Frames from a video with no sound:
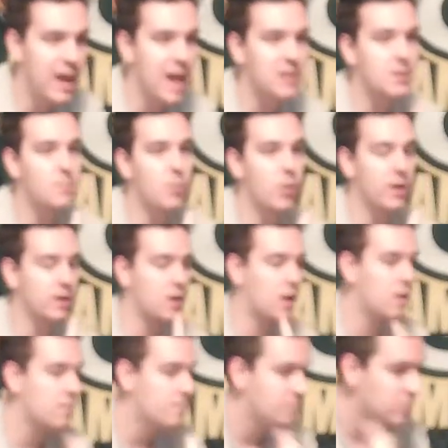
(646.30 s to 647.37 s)
at the point
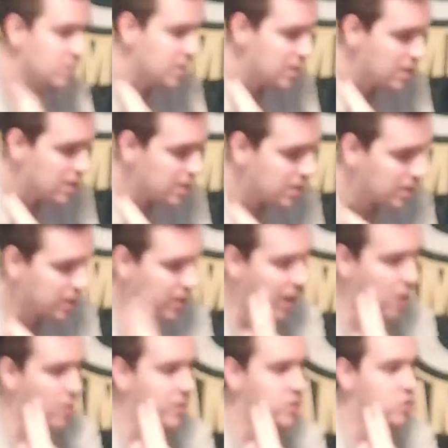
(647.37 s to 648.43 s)
guard,
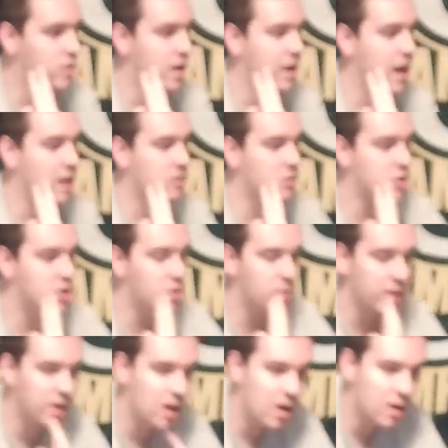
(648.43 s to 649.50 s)
Gary Trent at the
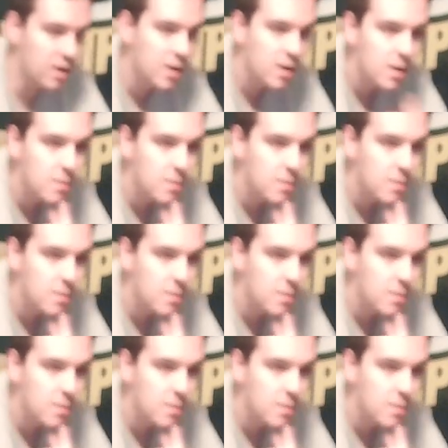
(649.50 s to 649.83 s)
shooting guard,